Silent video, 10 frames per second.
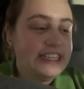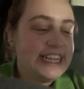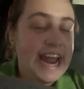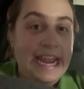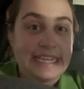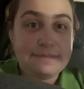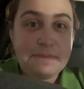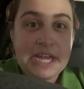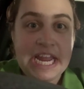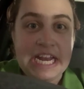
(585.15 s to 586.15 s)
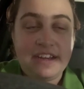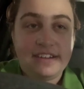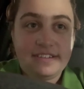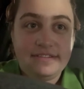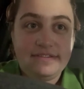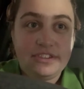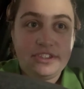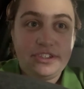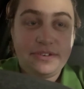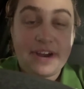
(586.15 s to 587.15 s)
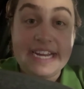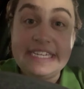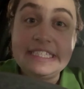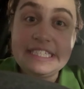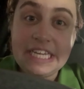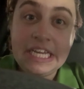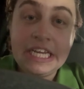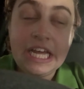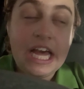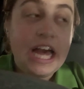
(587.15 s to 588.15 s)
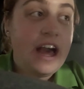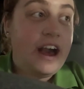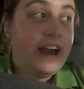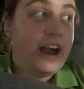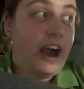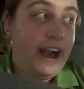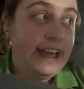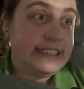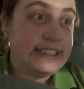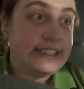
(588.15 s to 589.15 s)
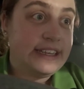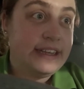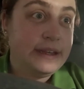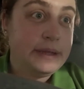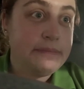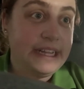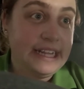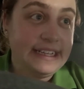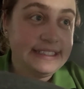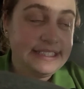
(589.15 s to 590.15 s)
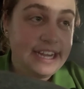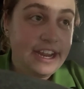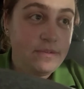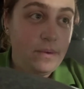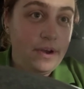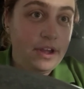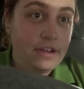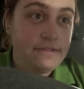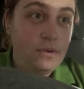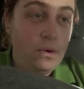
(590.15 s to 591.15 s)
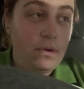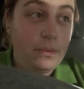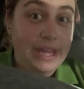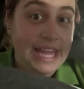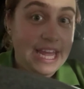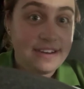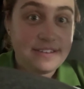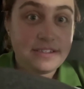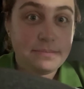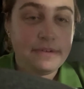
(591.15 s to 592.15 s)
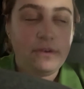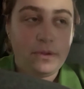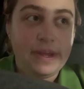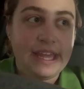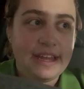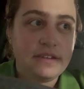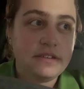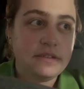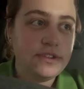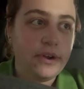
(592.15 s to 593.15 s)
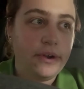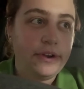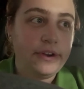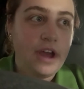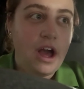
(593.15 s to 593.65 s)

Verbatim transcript: Today has been crazy. It's my last day of work for the weekend, before the weekend, so